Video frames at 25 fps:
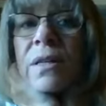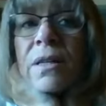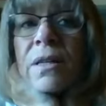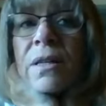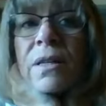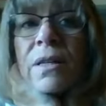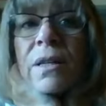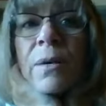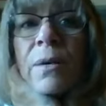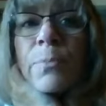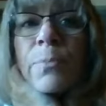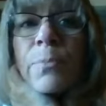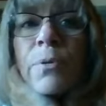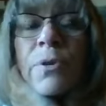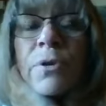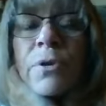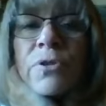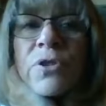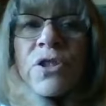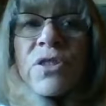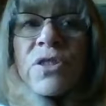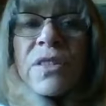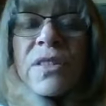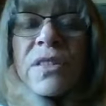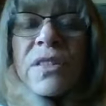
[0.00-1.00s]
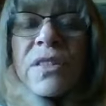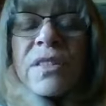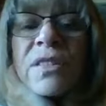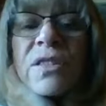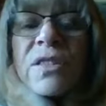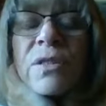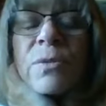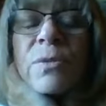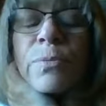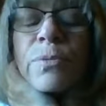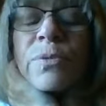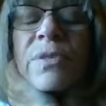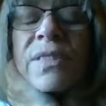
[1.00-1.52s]
approach this,
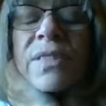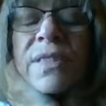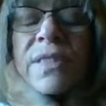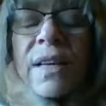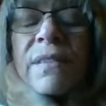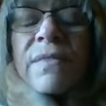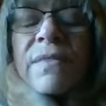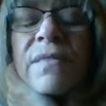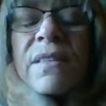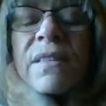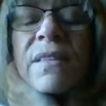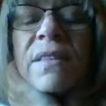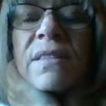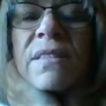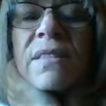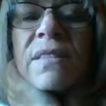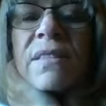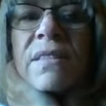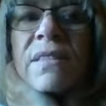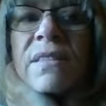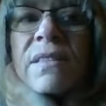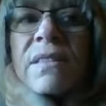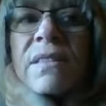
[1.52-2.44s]
to present this